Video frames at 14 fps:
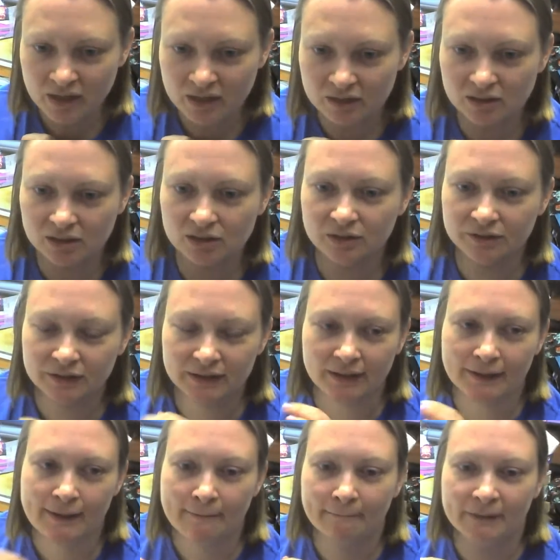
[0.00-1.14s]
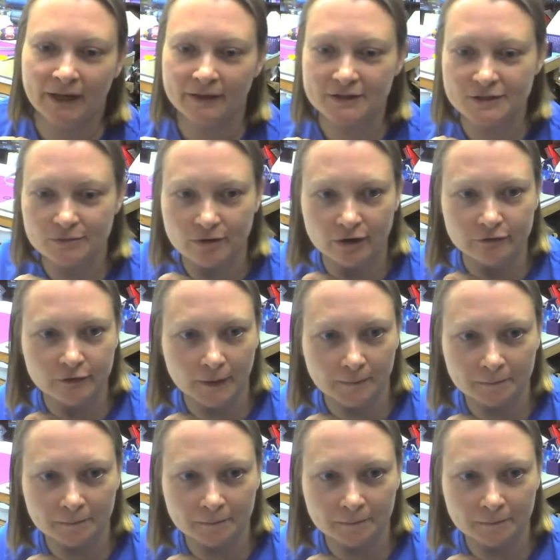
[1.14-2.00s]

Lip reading: Oh, yeah, that's rough.